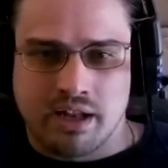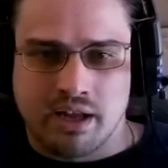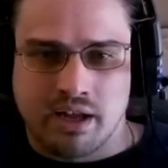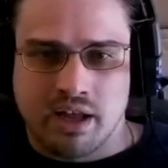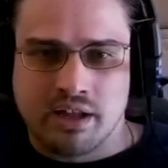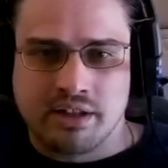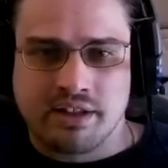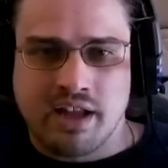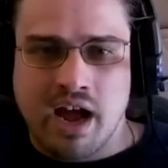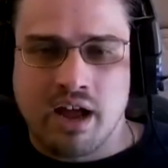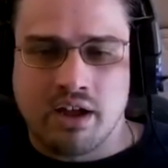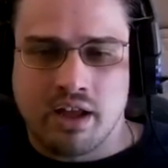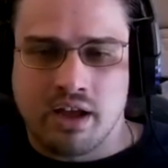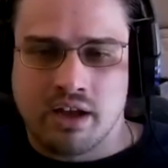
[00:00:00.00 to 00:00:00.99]
I'm gonna die
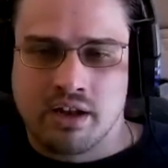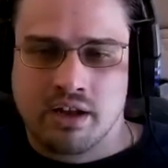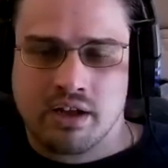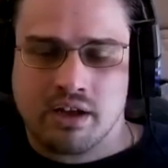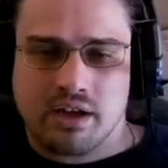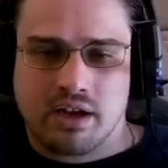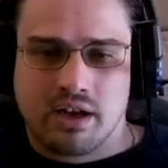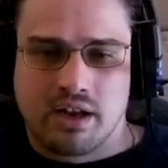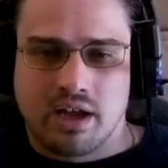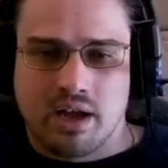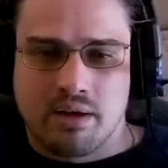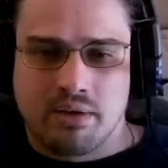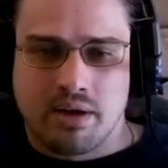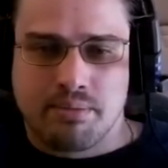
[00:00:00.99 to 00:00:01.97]
again, and I'm
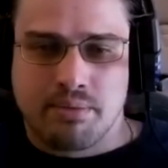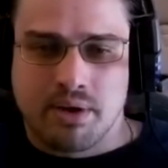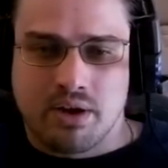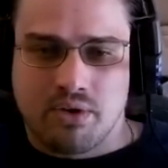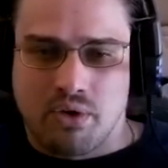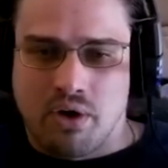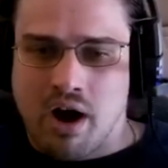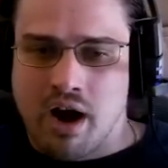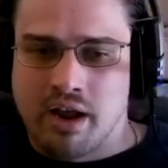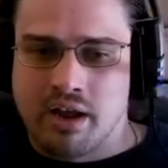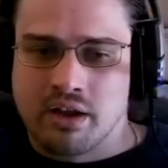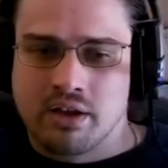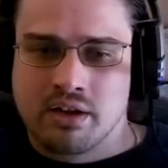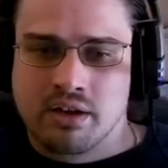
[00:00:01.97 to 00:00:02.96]
gonna be
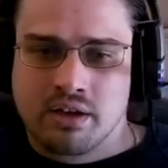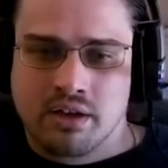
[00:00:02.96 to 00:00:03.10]
crying